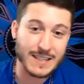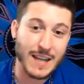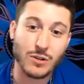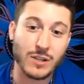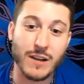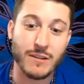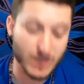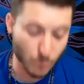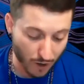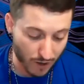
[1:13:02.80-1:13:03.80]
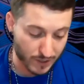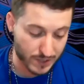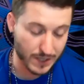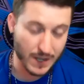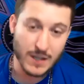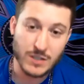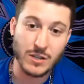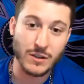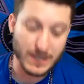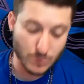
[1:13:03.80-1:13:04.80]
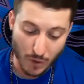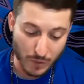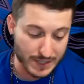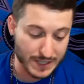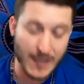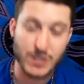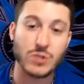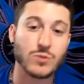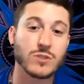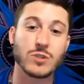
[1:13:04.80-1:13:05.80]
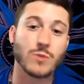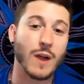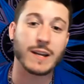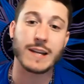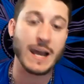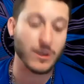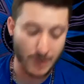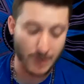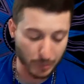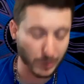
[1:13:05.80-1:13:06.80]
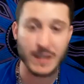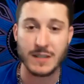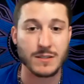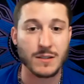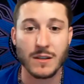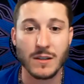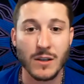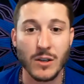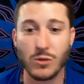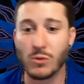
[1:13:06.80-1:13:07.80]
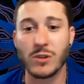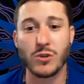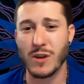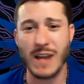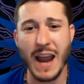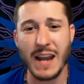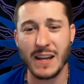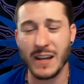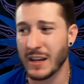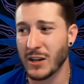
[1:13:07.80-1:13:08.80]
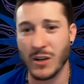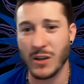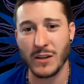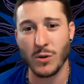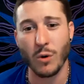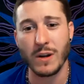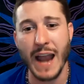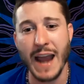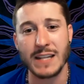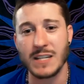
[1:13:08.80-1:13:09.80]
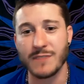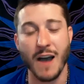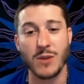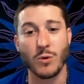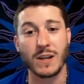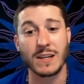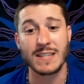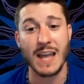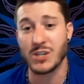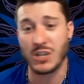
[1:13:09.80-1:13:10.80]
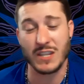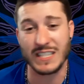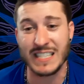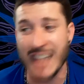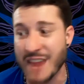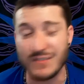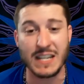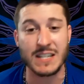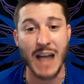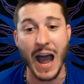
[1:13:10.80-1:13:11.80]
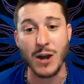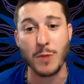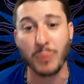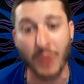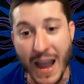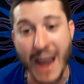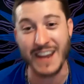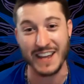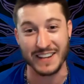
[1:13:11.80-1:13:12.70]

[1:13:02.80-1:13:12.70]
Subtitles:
clarity works. So that's what we said. Just write it down, please. You could create an organic divine organization that saves the entire planet